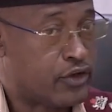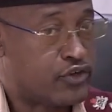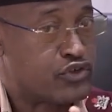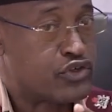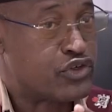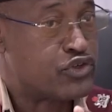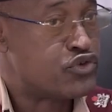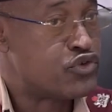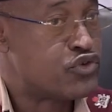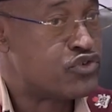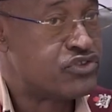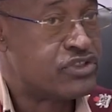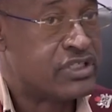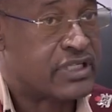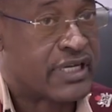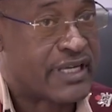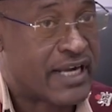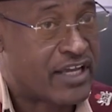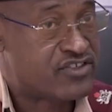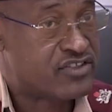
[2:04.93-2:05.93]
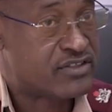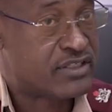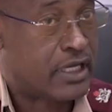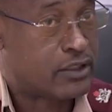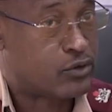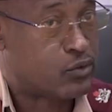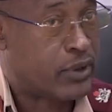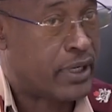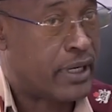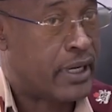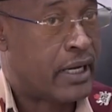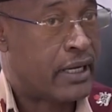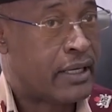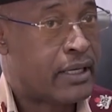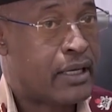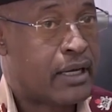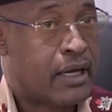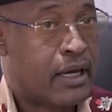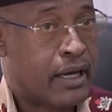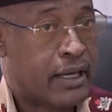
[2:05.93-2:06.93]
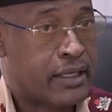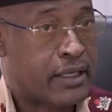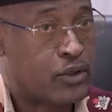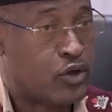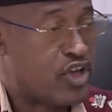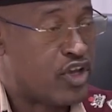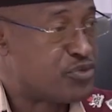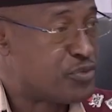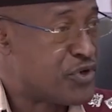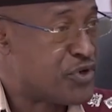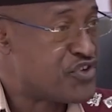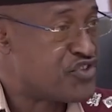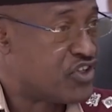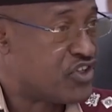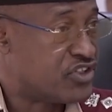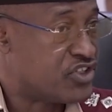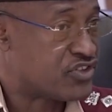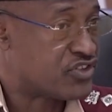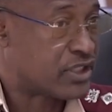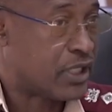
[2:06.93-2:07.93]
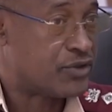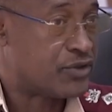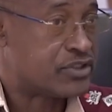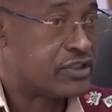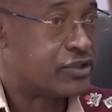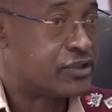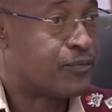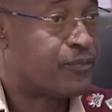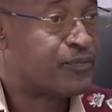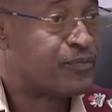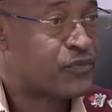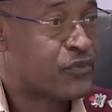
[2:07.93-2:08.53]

to reduce the crashes that we are you know, experiencing in this country.